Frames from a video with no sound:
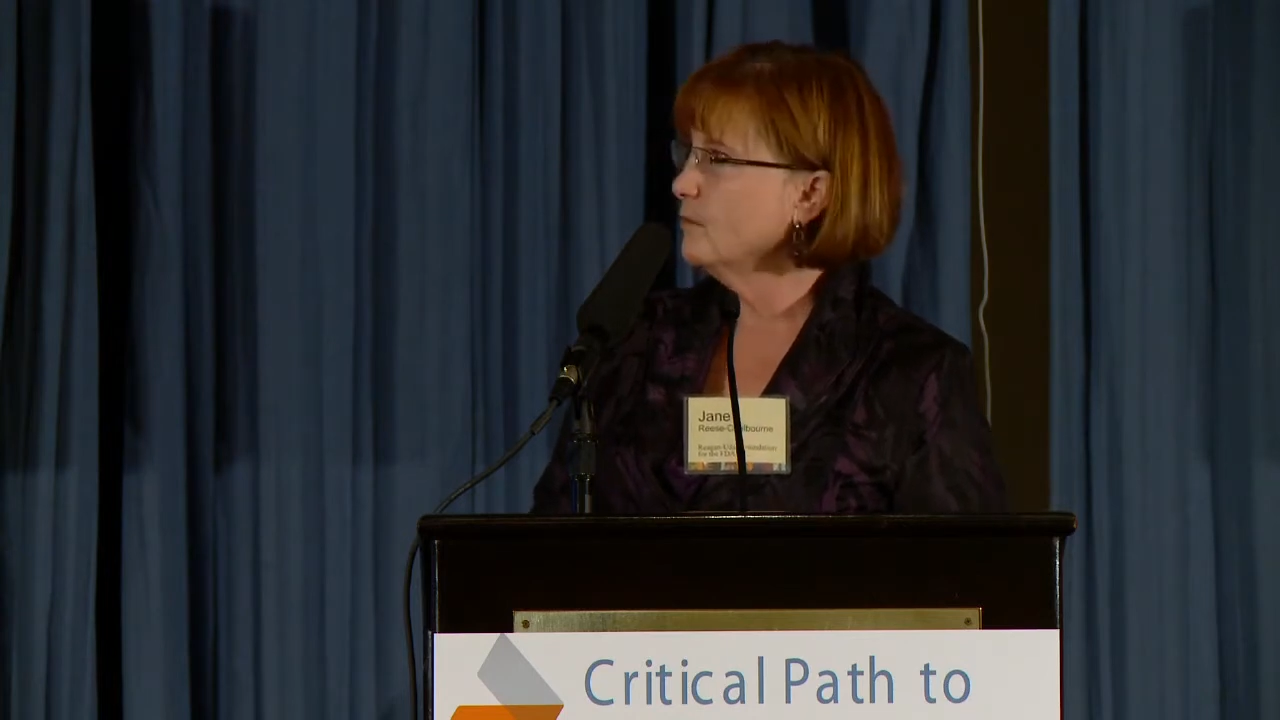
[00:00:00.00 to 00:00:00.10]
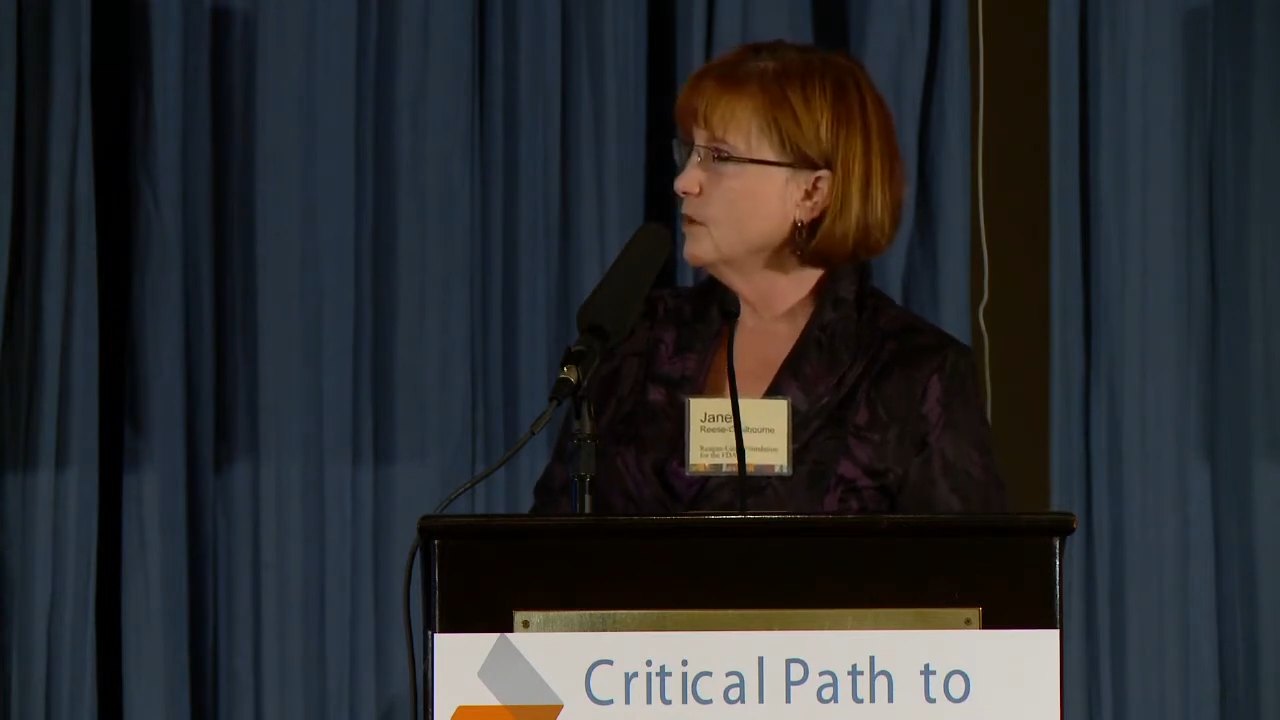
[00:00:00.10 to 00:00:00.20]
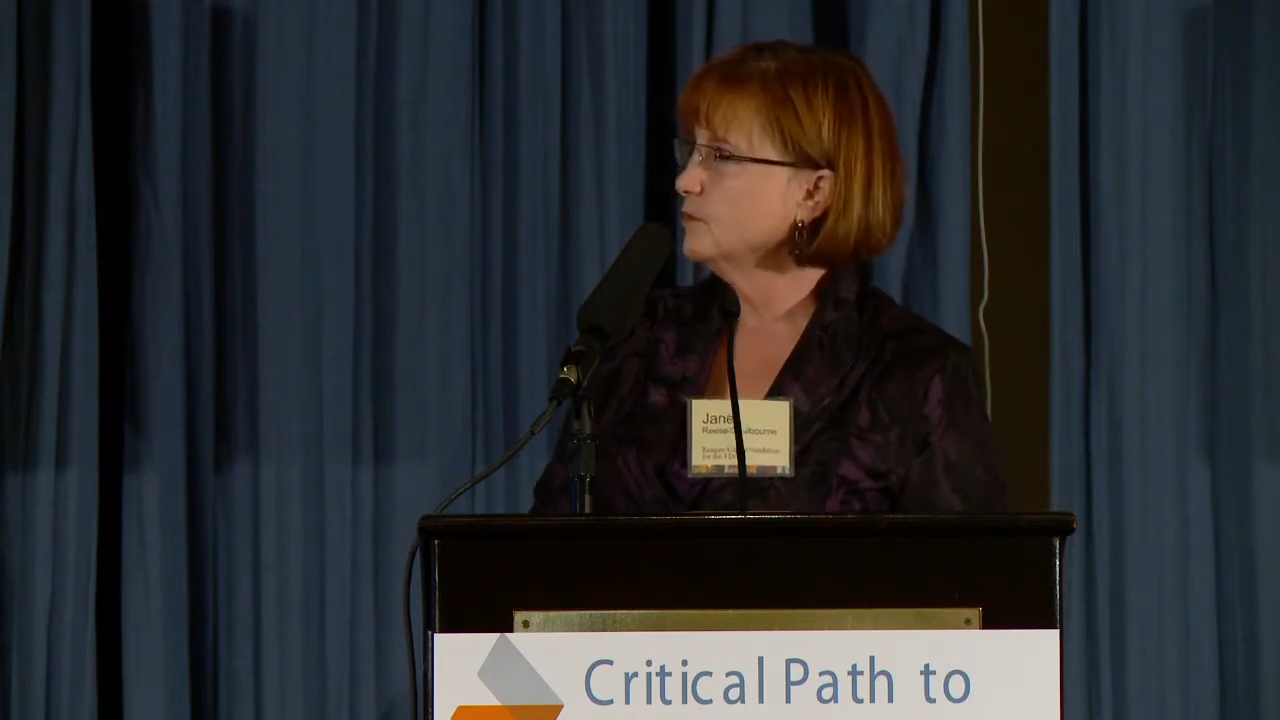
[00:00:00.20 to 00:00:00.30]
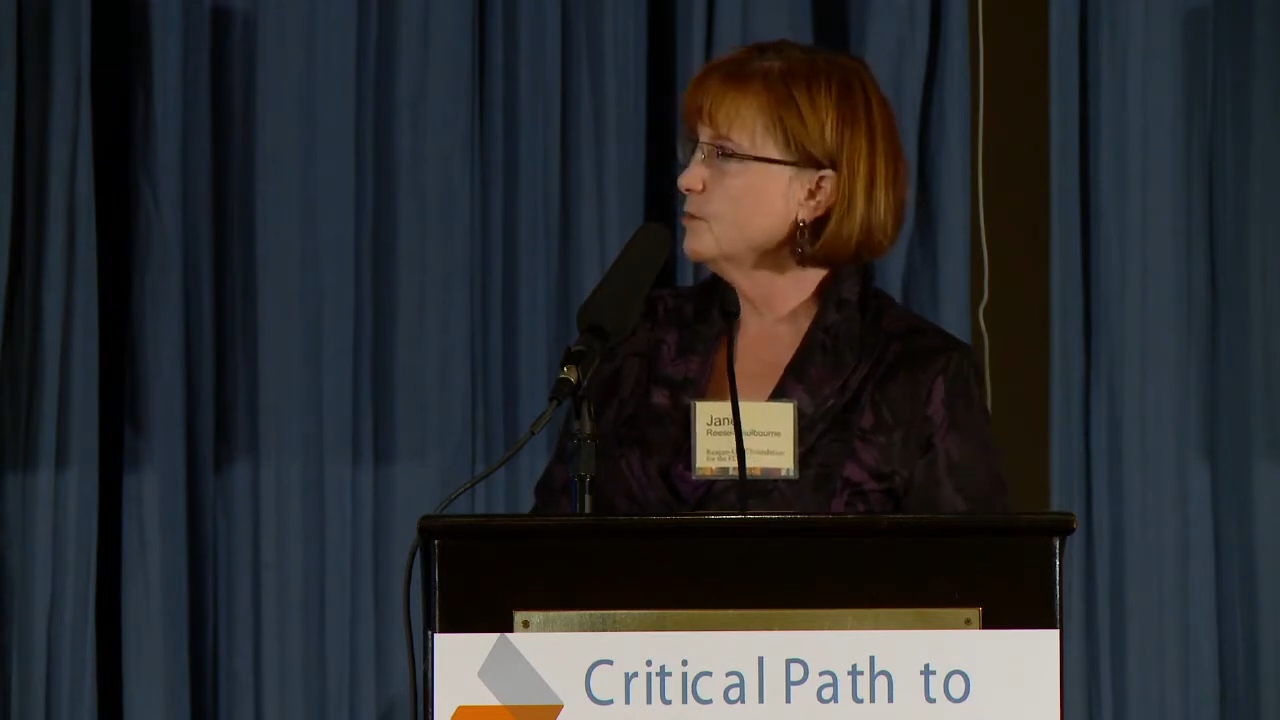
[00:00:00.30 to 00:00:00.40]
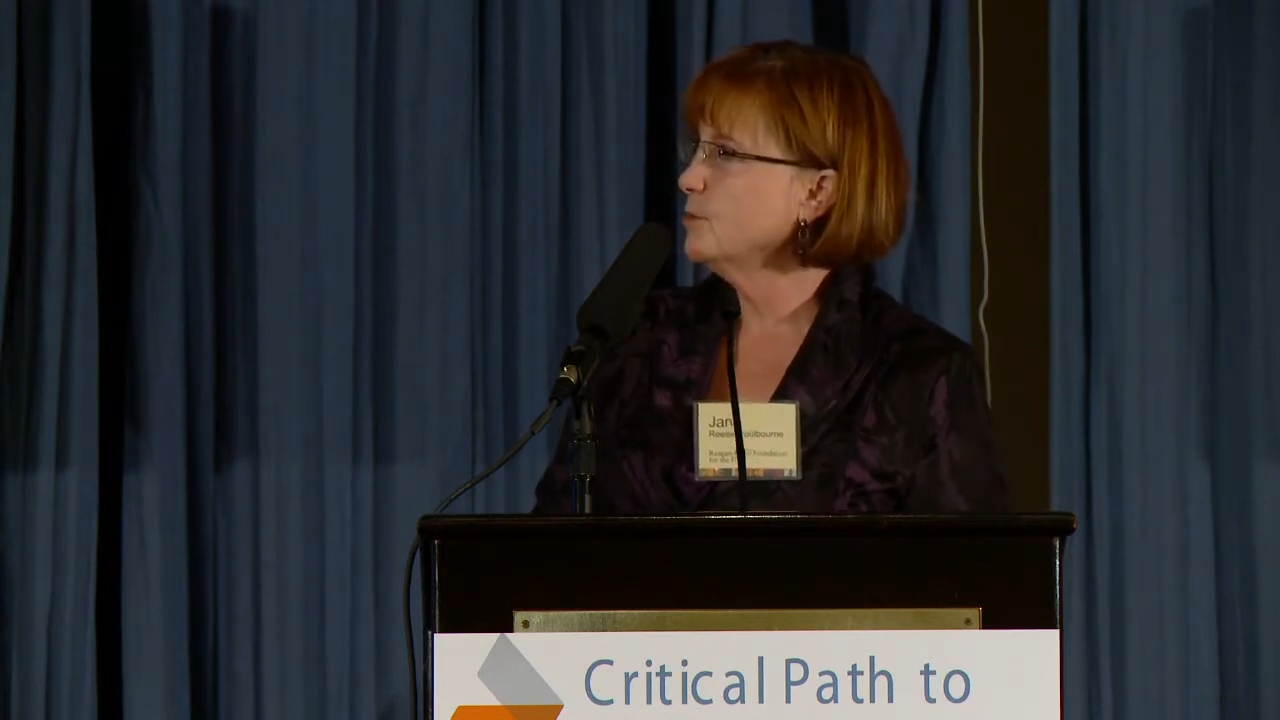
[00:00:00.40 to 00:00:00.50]

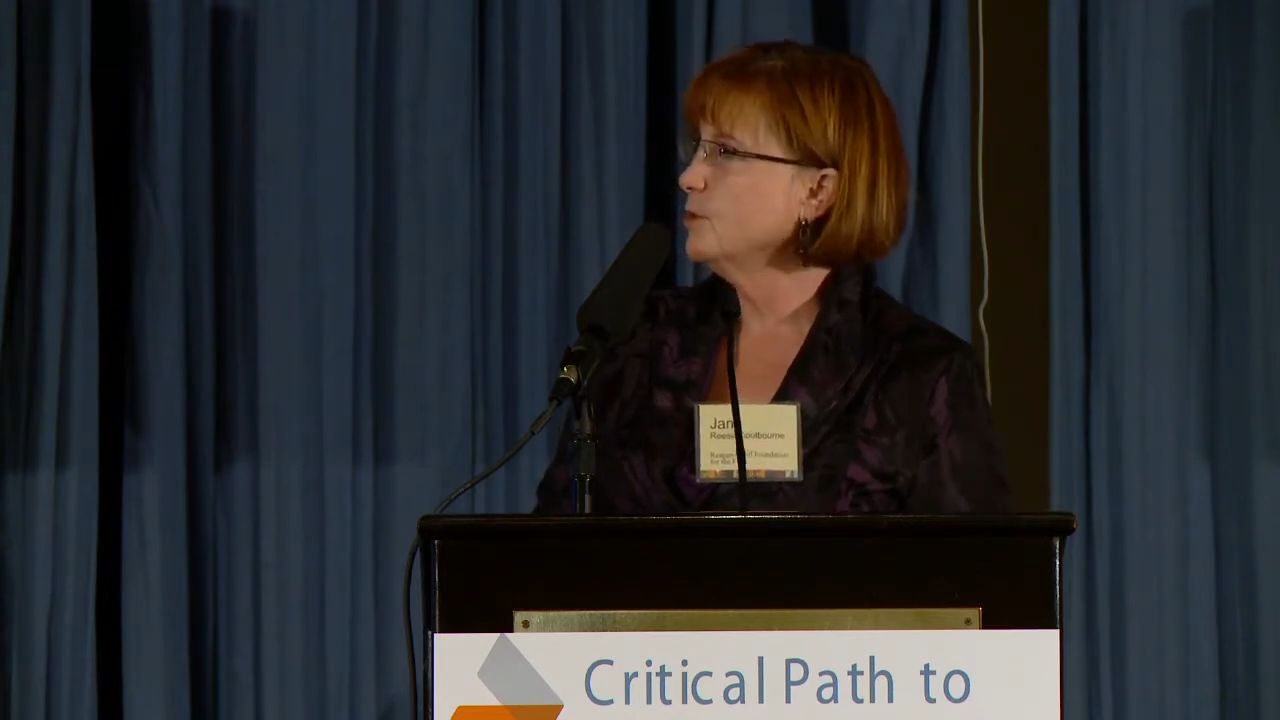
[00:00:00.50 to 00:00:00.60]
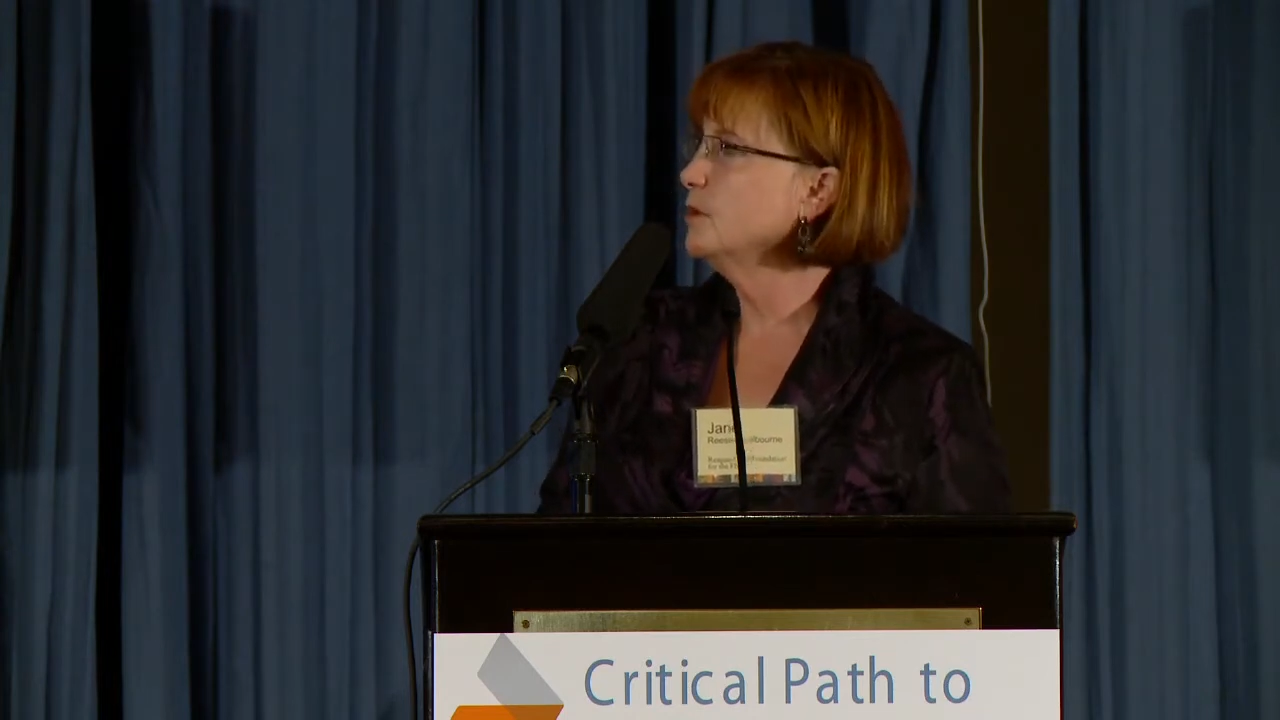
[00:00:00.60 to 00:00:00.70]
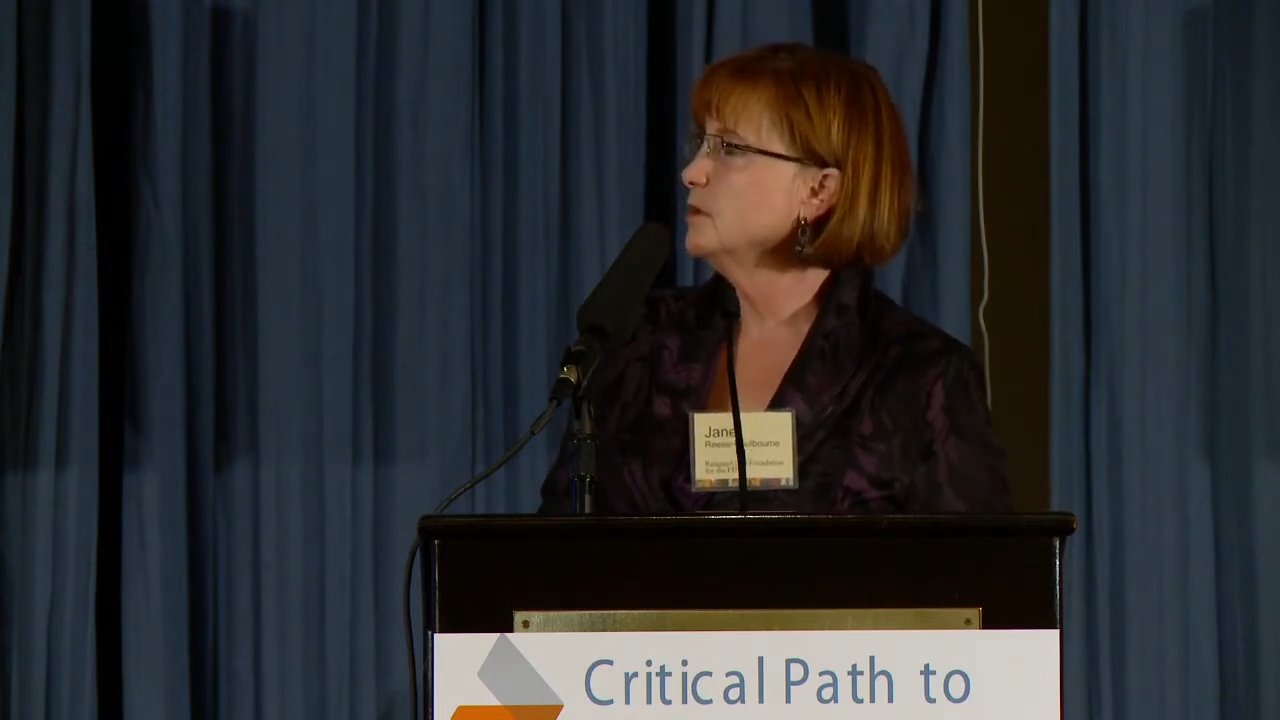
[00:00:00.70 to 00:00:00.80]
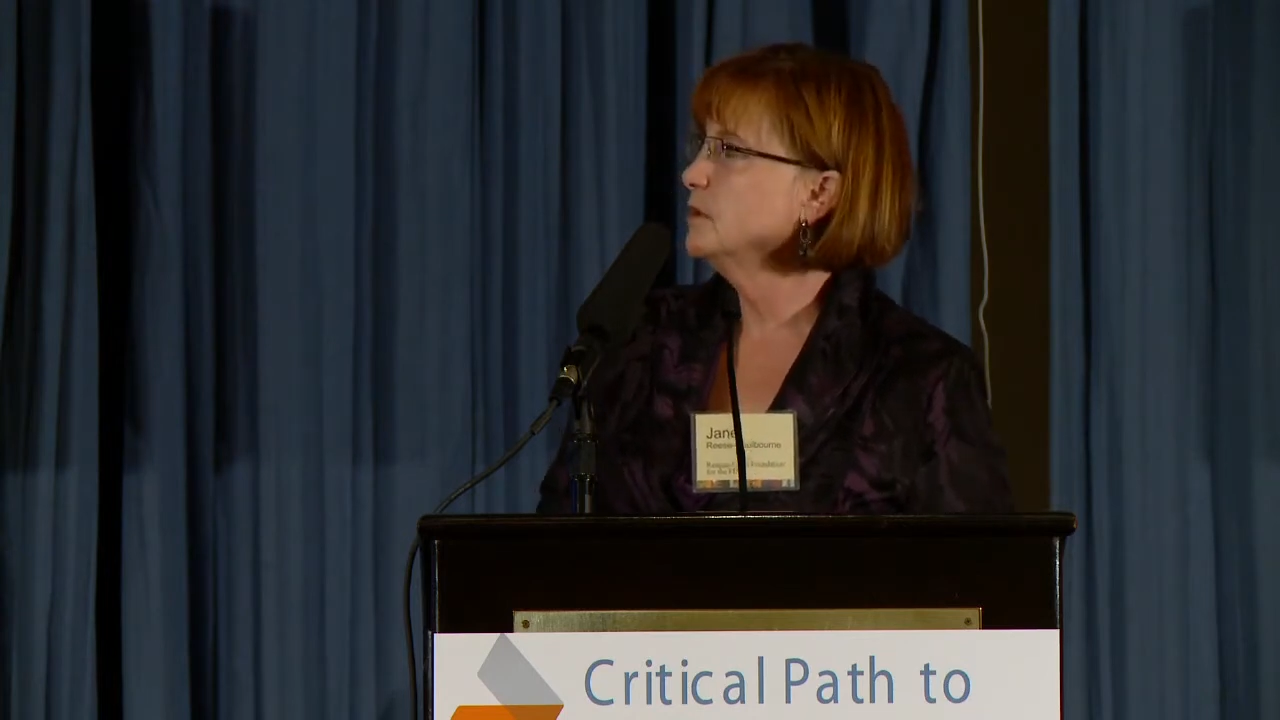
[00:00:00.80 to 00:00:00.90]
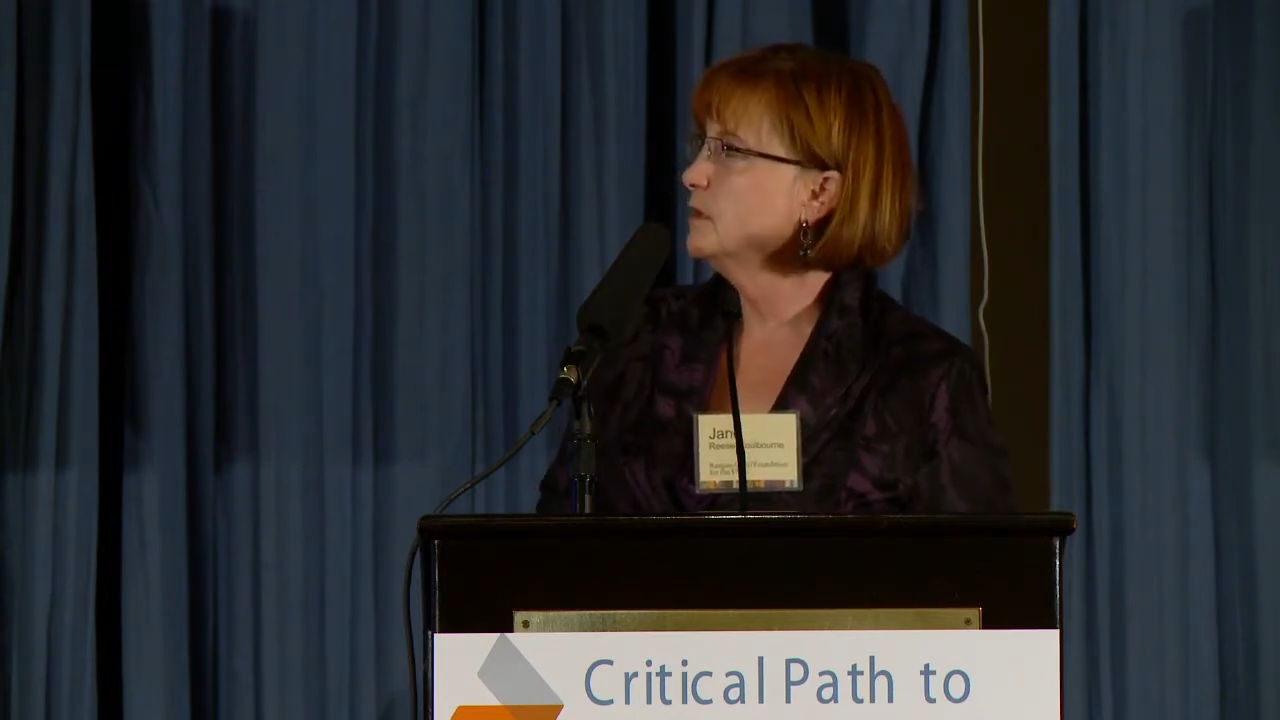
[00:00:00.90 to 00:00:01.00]
multiple